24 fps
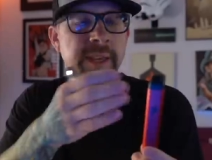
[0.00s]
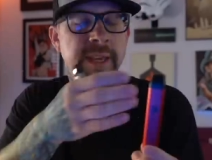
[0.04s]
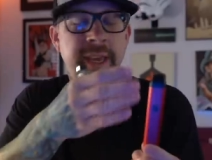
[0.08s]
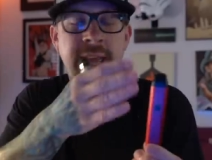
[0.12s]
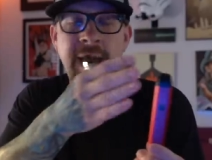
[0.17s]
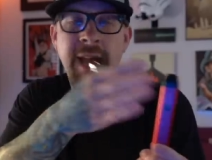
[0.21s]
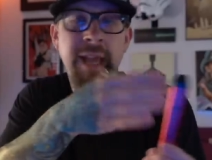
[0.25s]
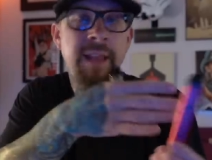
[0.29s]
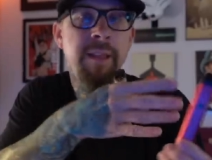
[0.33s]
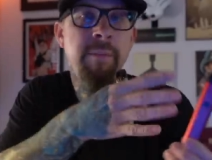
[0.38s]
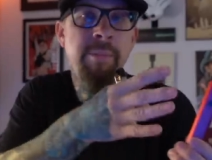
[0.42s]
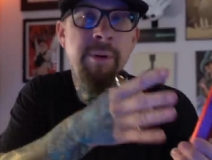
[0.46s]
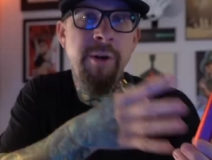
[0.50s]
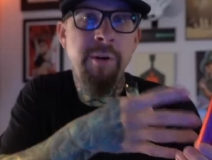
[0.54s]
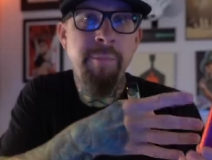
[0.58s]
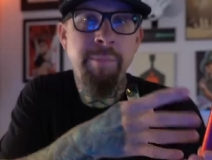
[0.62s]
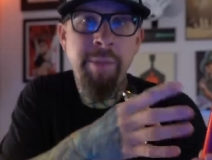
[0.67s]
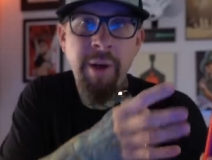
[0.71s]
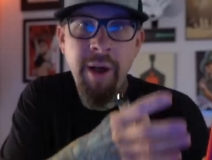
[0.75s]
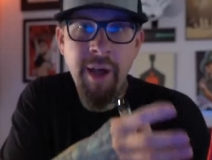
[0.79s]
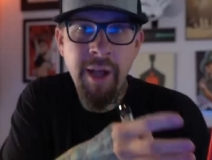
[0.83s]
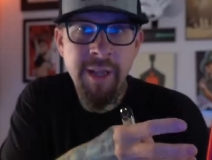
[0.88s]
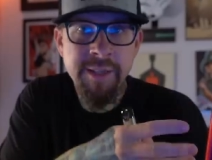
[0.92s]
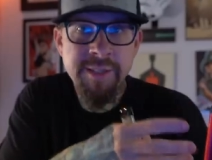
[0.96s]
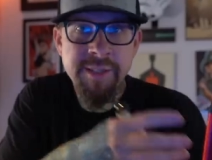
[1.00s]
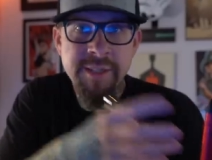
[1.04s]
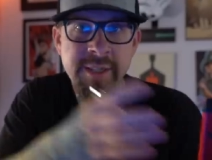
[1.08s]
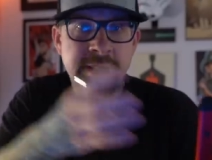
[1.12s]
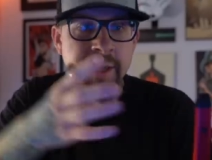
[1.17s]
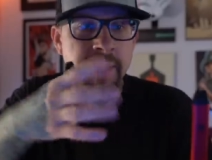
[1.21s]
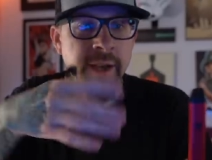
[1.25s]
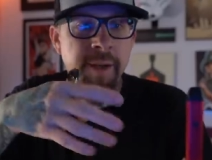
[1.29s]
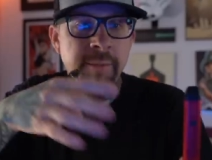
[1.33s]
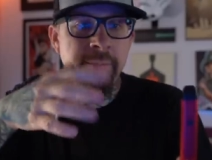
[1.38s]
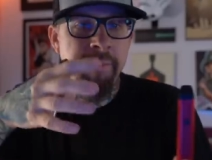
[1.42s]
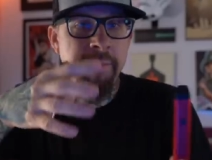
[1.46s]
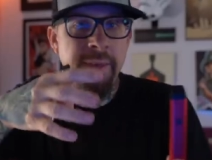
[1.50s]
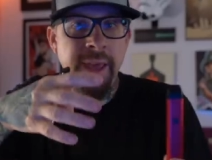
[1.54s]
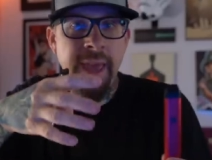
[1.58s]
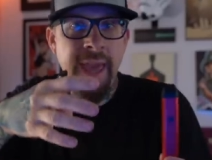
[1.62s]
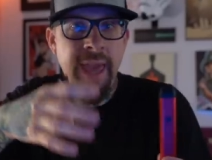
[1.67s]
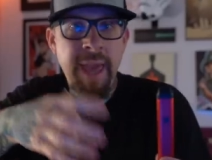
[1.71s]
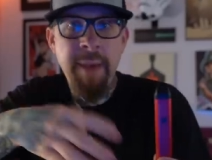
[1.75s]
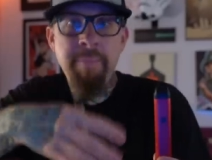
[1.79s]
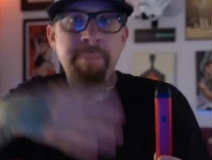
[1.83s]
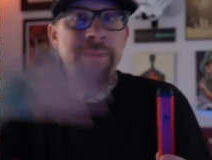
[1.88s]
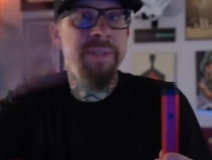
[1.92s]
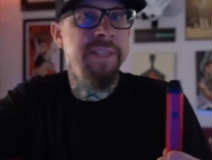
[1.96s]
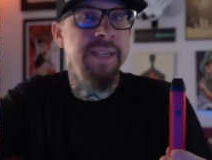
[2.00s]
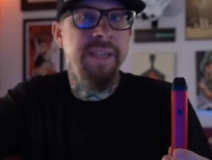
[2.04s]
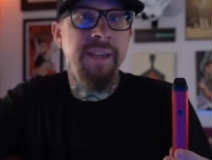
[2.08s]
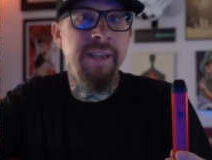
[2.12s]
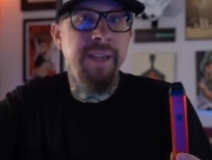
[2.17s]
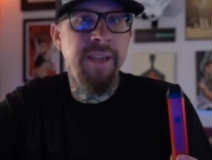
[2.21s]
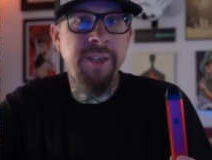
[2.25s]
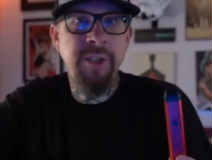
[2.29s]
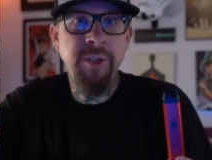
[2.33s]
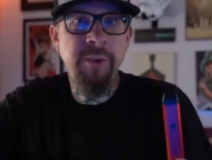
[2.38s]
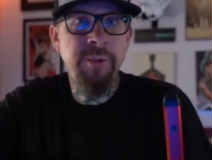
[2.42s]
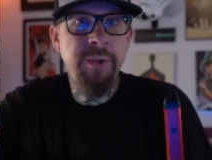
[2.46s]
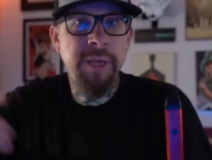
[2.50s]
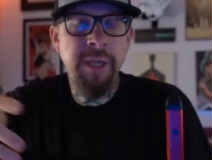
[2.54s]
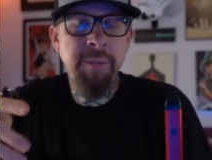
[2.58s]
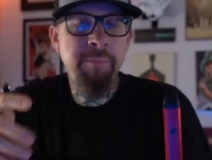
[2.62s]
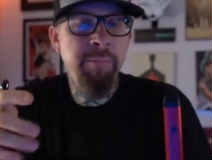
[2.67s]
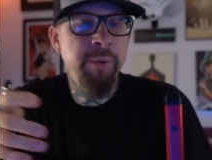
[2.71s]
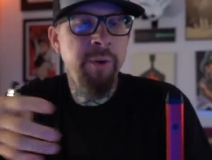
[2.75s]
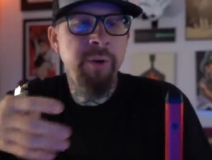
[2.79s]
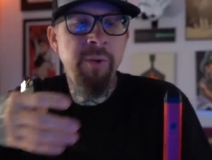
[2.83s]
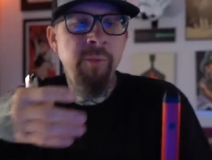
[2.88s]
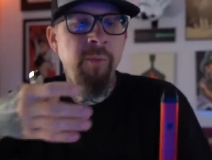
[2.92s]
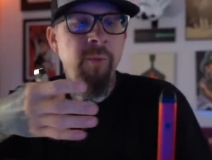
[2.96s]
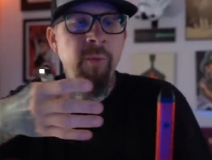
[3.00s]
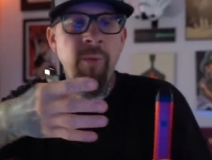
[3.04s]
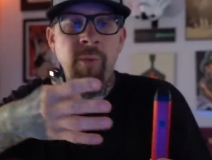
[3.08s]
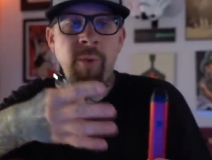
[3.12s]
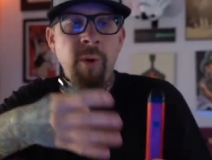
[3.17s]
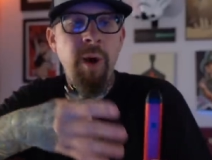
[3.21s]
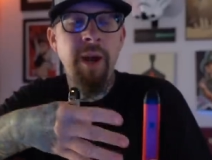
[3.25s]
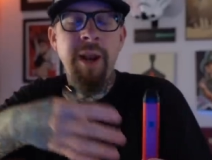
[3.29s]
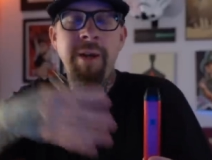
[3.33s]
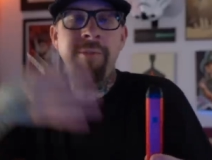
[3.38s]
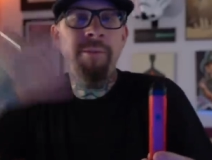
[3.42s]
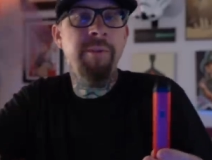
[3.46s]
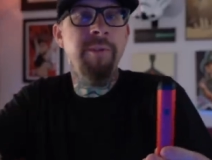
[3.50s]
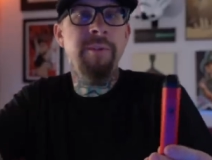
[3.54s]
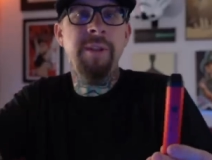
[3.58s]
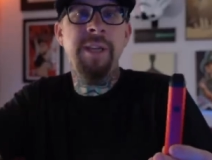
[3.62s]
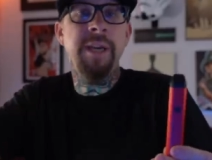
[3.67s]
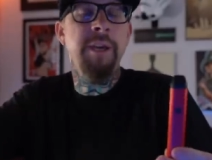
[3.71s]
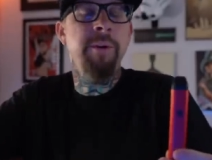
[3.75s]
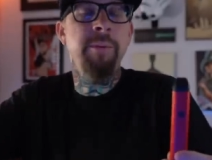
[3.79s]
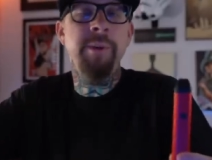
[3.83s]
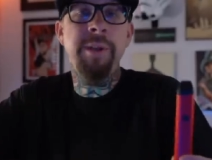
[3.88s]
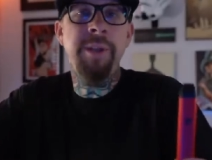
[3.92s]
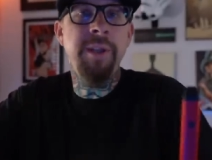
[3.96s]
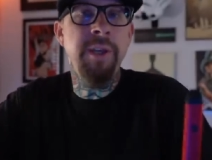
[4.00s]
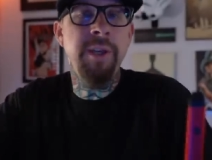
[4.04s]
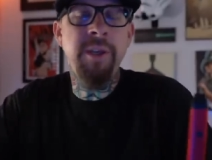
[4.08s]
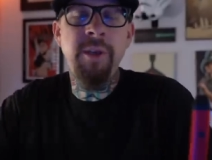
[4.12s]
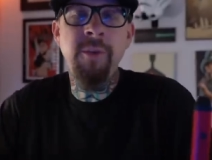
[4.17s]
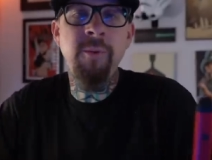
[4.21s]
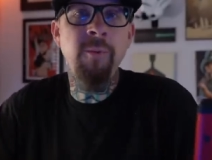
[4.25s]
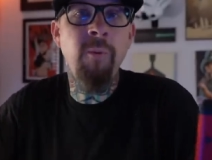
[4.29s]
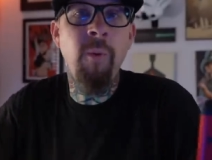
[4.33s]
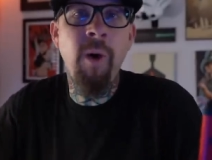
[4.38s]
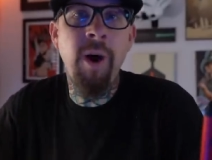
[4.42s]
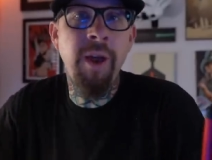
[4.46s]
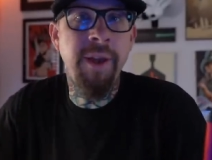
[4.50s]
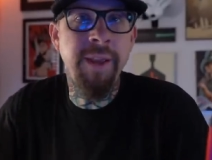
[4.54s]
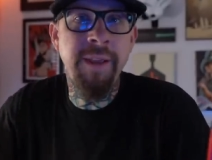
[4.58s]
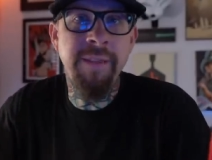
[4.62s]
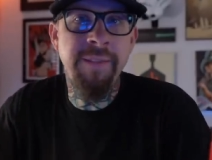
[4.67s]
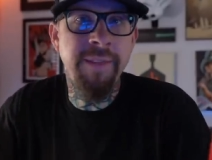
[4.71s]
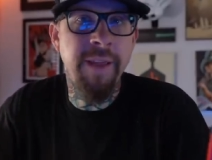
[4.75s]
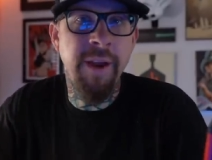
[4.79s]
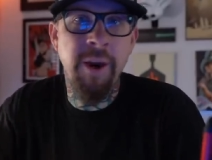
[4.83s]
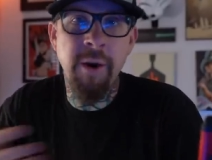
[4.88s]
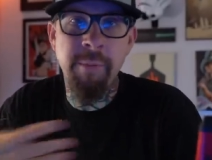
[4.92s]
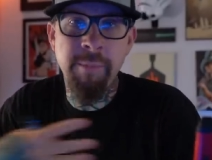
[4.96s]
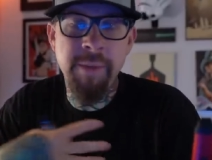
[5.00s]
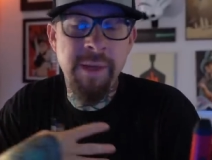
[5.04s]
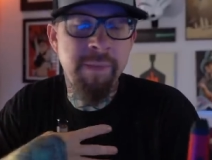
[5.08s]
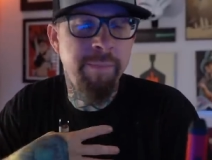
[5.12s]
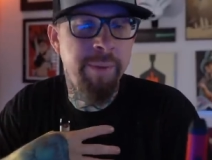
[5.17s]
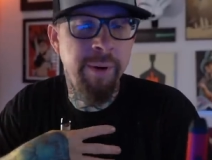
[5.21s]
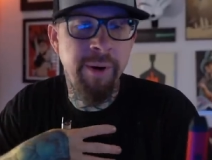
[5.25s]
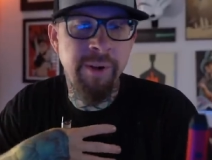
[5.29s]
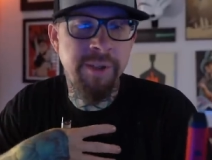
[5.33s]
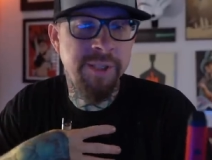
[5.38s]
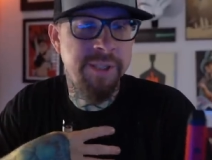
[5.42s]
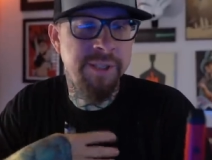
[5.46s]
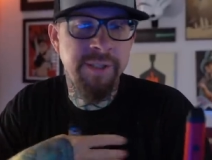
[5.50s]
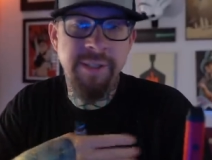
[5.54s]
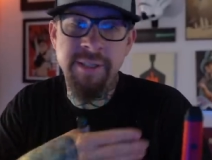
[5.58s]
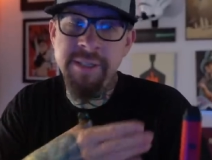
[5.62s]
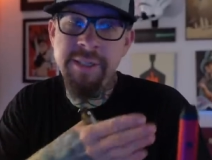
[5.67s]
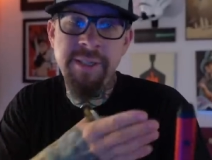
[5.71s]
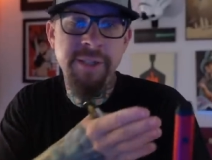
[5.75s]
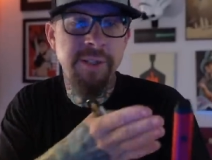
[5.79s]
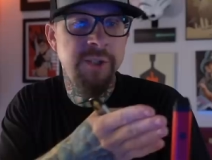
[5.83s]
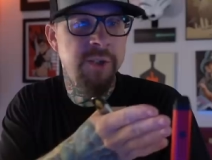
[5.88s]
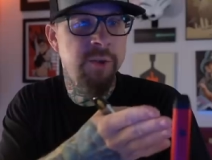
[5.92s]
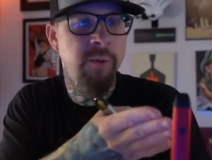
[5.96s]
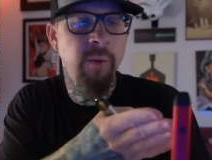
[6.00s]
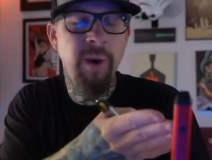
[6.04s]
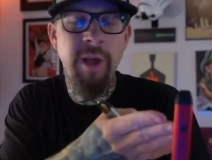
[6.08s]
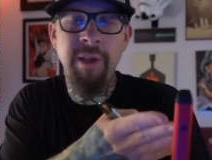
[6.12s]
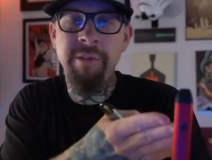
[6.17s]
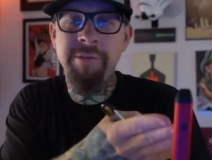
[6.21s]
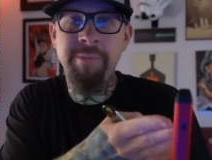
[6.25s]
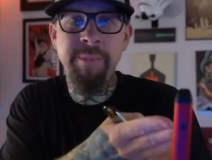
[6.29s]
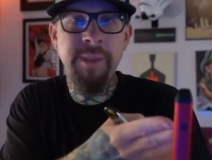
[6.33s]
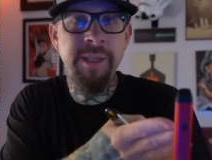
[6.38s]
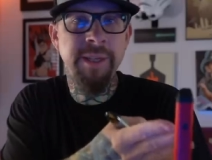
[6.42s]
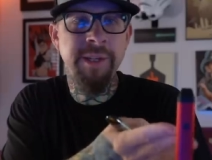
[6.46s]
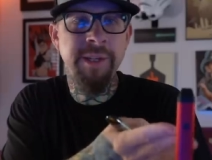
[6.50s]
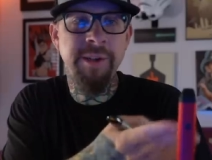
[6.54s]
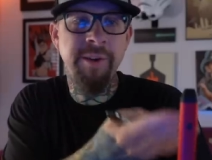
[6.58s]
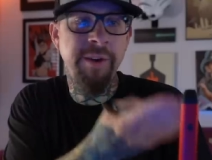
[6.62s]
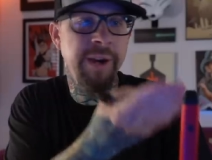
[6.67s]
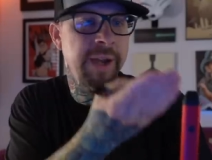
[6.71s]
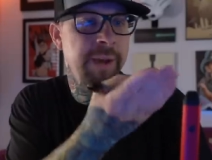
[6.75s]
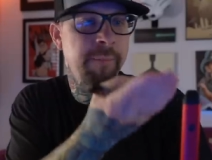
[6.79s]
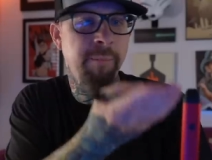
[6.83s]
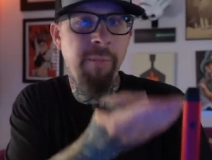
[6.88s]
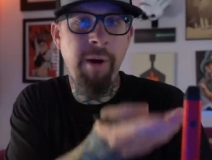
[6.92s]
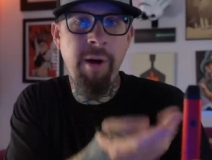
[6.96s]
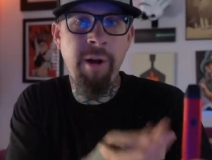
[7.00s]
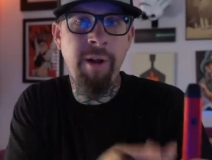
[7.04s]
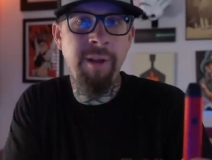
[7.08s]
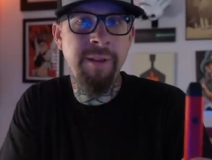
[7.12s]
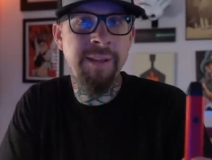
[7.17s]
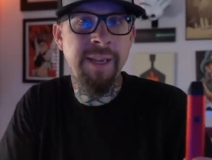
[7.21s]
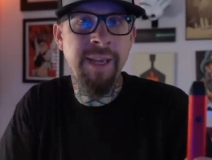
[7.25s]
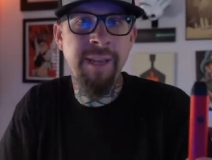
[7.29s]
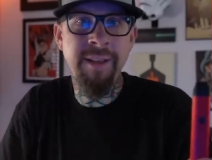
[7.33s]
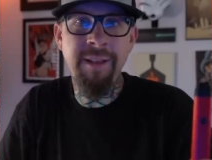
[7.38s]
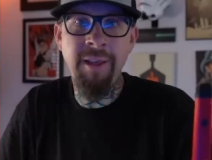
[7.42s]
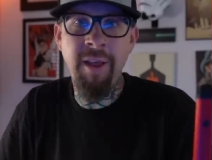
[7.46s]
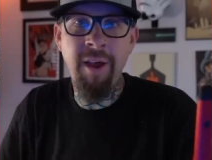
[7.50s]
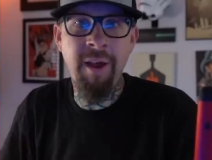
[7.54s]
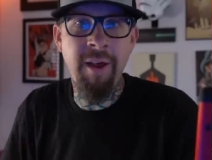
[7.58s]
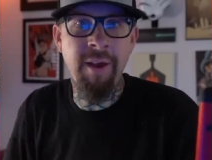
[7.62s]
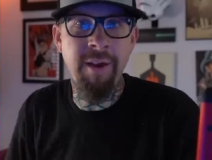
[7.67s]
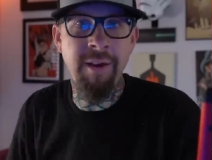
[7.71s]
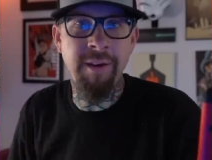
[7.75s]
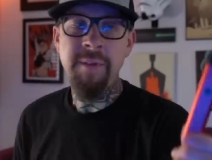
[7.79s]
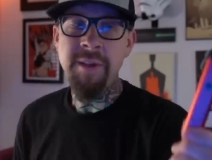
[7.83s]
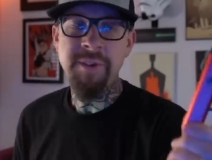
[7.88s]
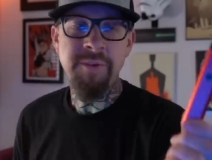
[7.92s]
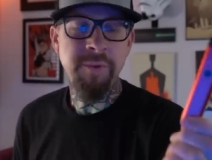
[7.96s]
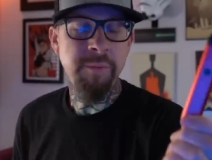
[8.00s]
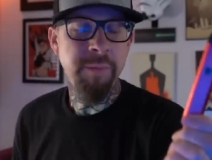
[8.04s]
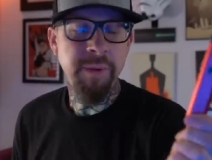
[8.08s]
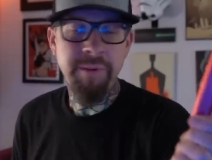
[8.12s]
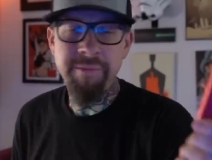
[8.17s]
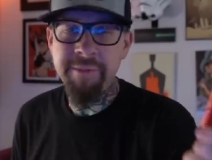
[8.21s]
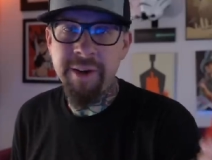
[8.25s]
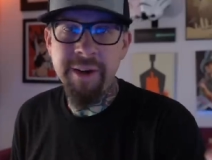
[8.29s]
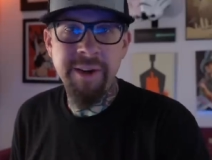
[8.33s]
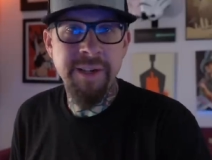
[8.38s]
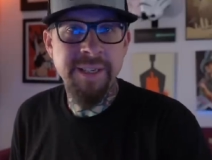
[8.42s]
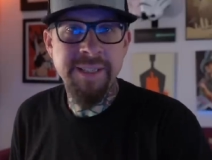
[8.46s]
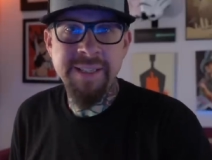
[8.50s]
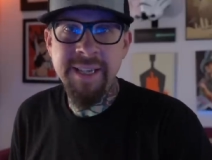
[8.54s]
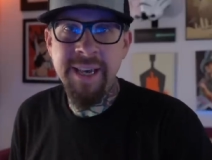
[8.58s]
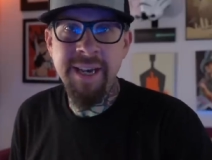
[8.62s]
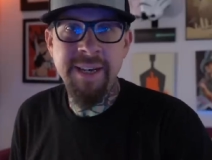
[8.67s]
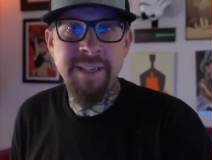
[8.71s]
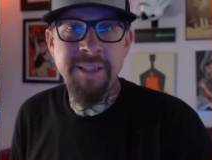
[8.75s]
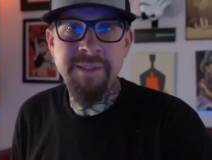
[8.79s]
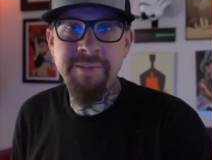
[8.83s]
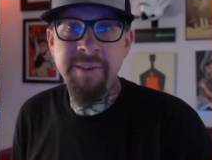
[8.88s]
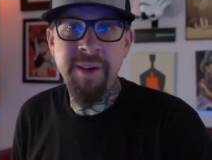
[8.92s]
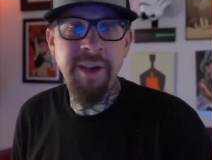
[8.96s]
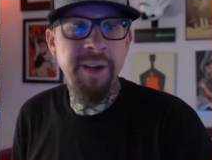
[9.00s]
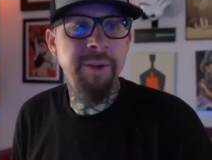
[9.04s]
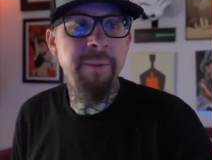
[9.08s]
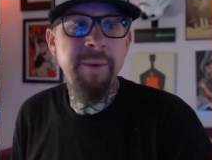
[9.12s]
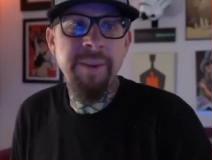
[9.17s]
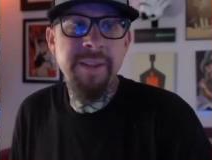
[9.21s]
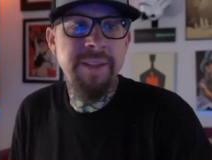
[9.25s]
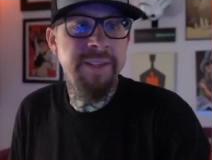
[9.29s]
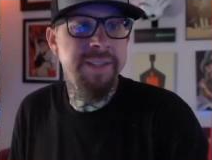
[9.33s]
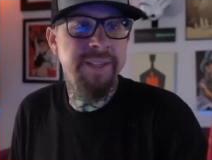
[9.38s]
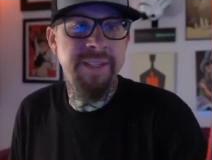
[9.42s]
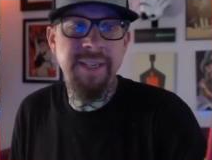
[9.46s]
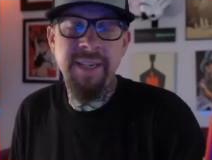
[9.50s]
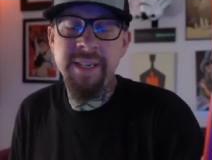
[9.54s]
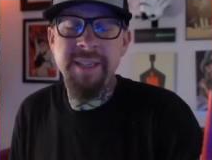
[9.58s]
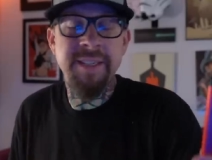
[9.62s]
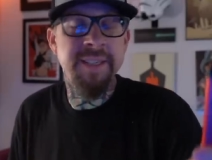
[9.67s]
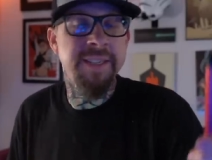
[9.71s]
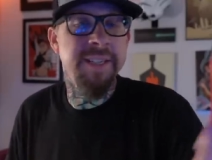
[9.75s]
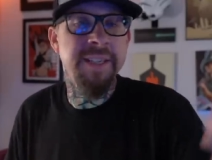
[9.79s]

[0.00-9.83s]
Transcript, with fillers: The Caliburn pods come empty and you can put whatever liquid that you want in there. Me personally, twelve milligram all day long. This would be very satisfying with a six.